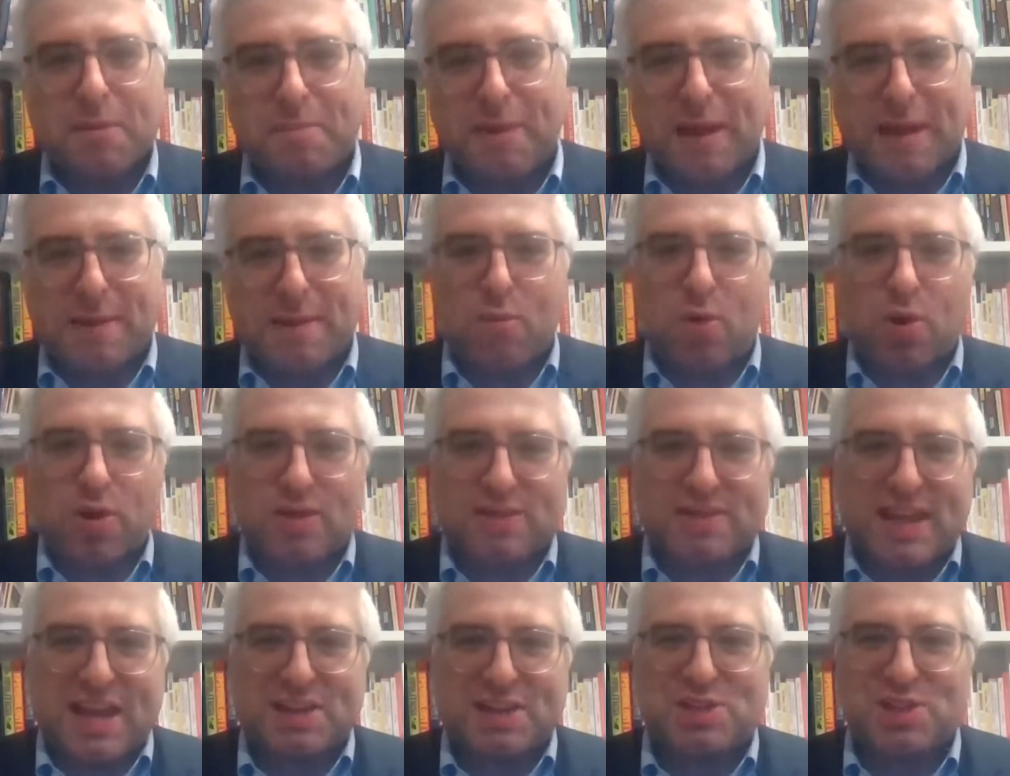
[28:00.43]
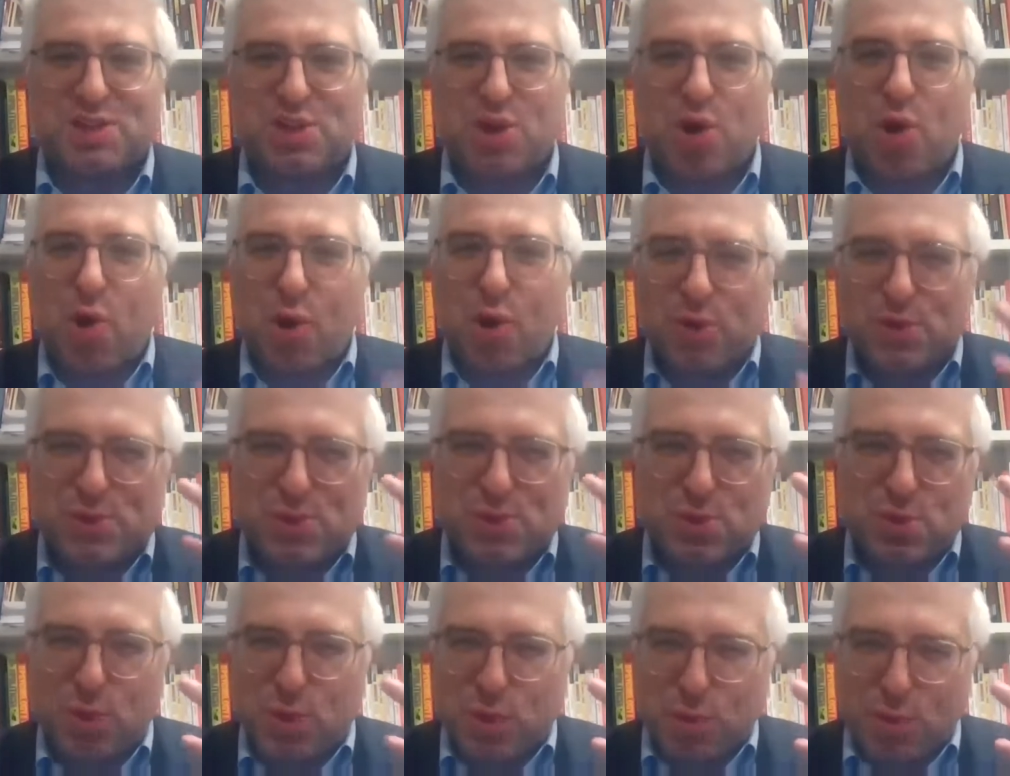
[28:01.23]
paid more attention to old
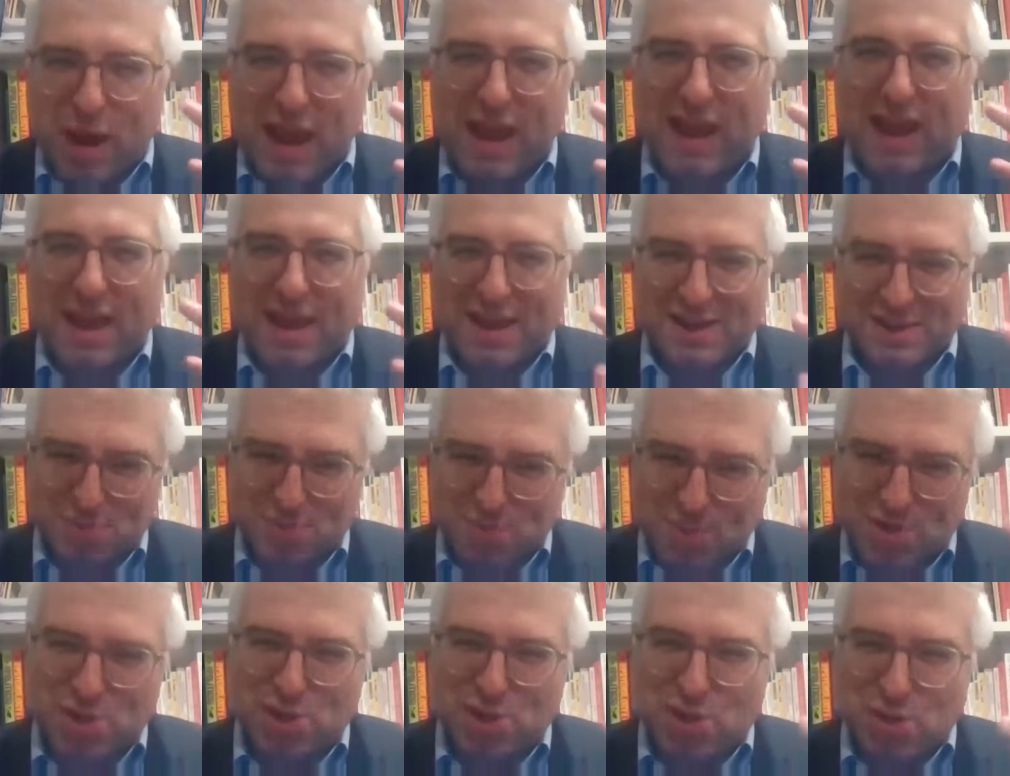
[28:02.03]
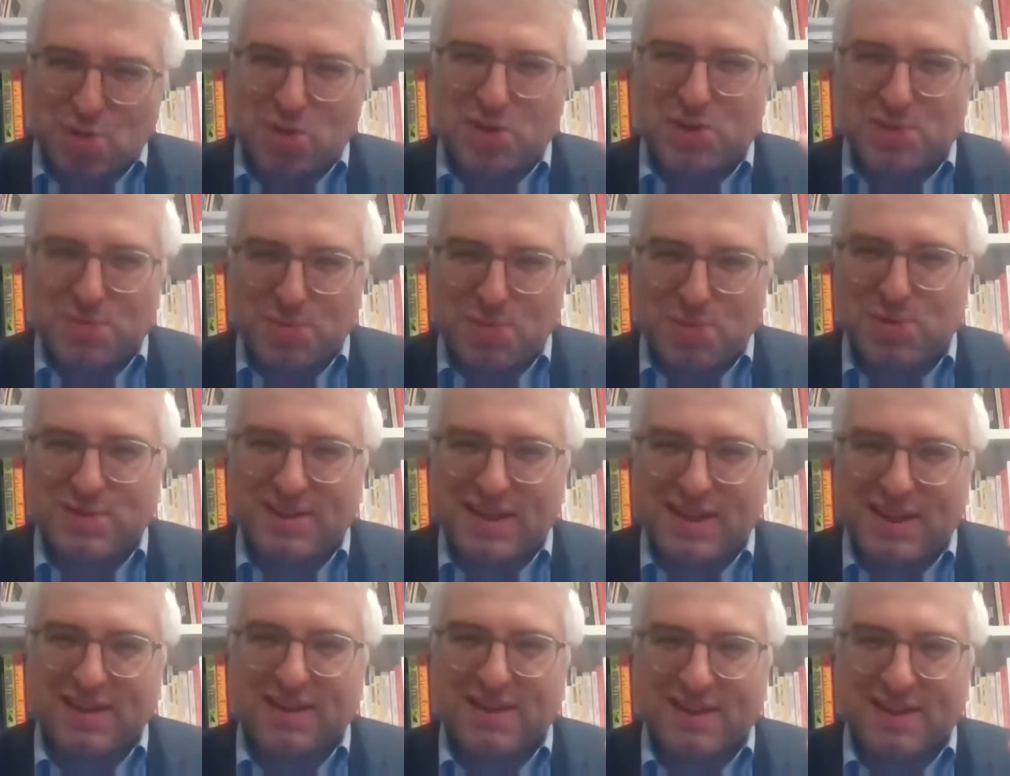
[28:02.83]
school Regesh. When Jewish
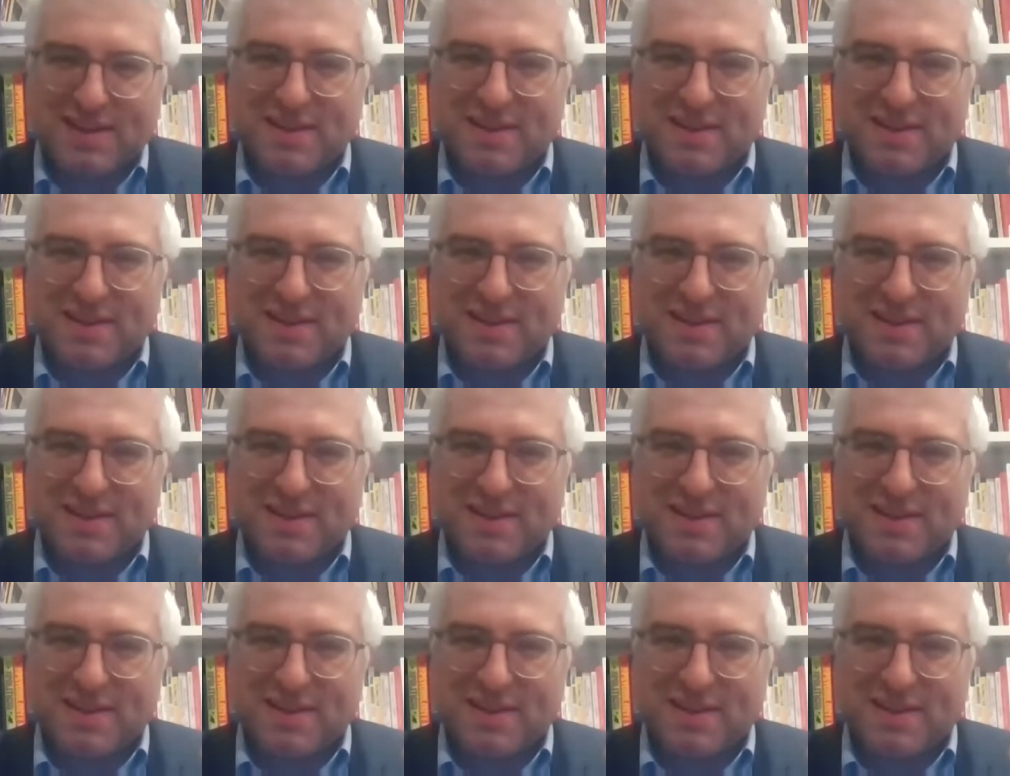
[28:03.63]
music